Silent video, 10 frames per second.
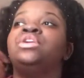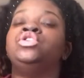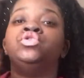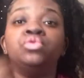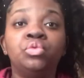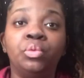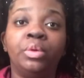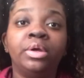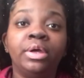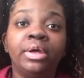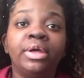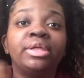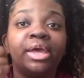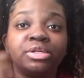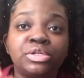you,
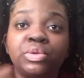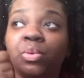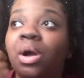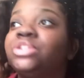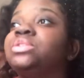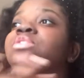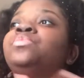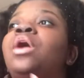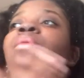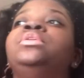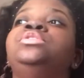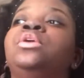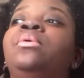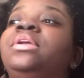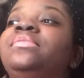yes, you watching this, probably
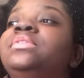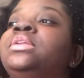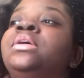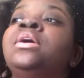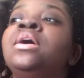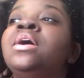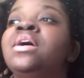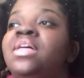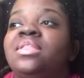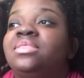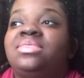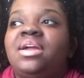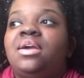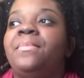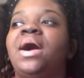don't even
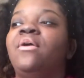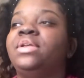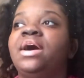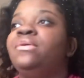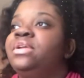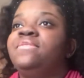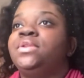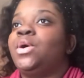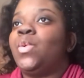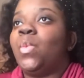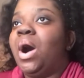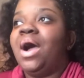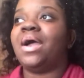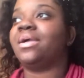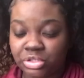think about, and I don't even know
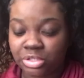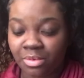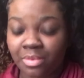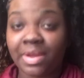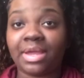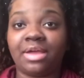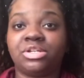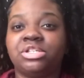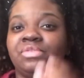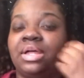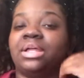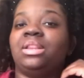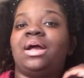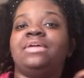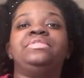why. So annoying, and I just feel like
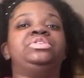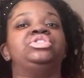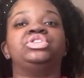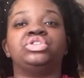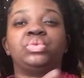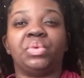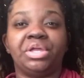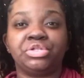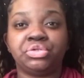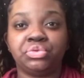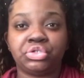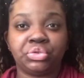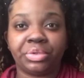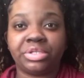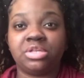life is just way too
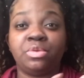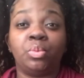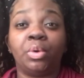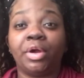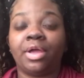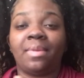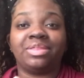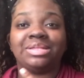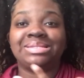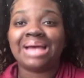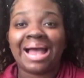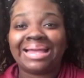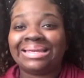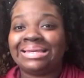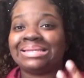short to be worrying about the
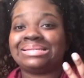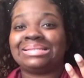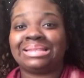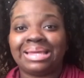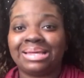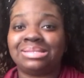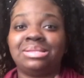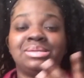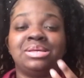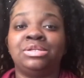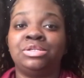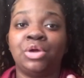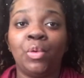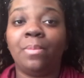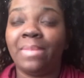tiniest things that
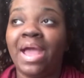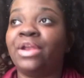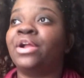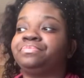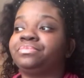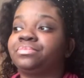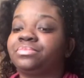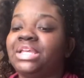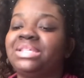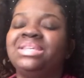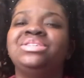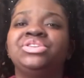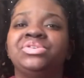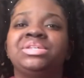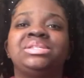don't matter. It's
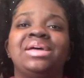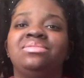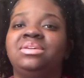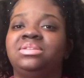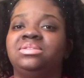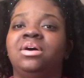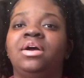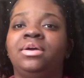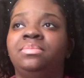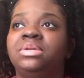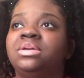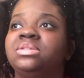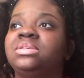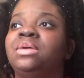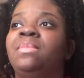easier said than done
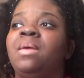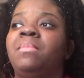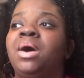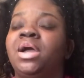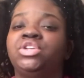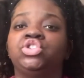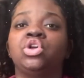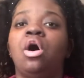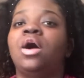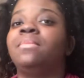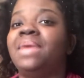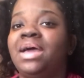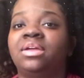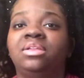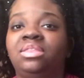because like my mind just
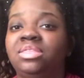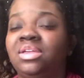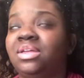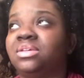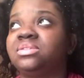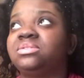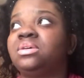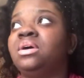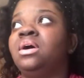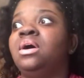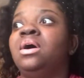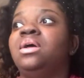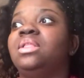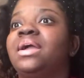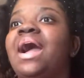automatically thinks,
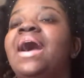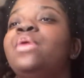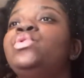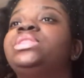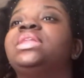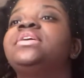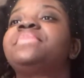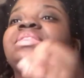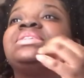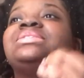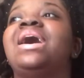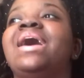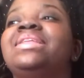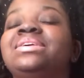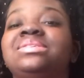like, I will think about the
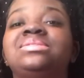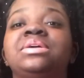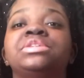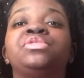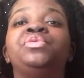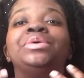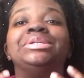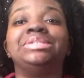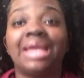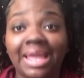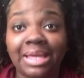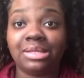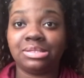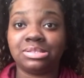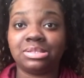tiniest things for
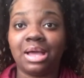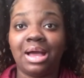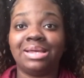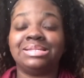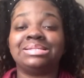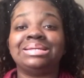days, guys,